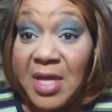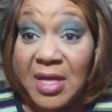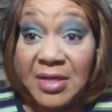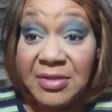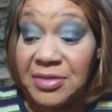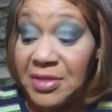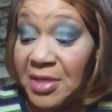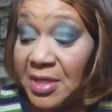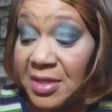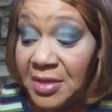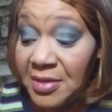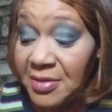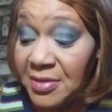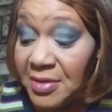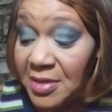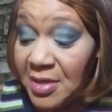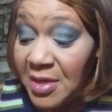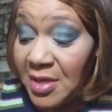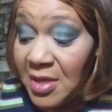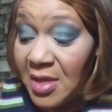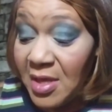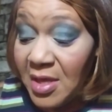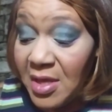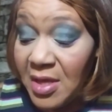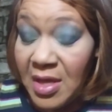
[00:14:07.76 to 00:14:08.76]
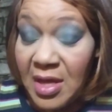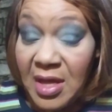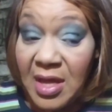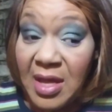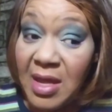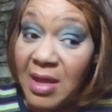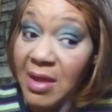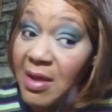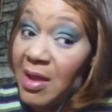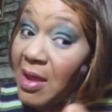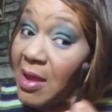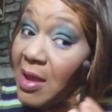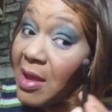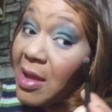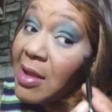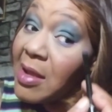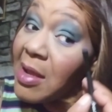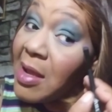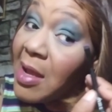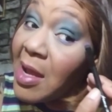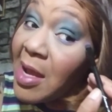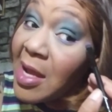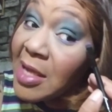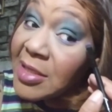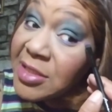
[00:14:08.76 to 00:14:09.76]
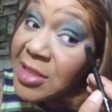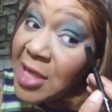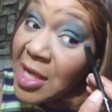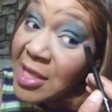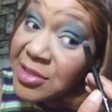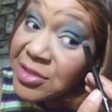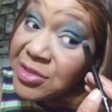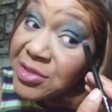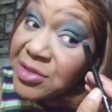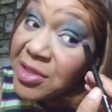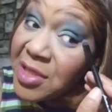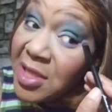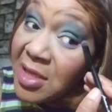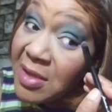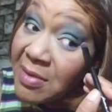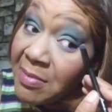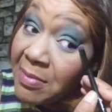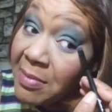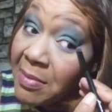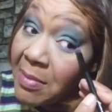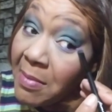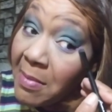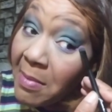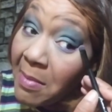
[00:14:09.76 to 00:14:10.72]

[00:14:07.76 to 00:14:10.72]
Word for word: That's it. I touched them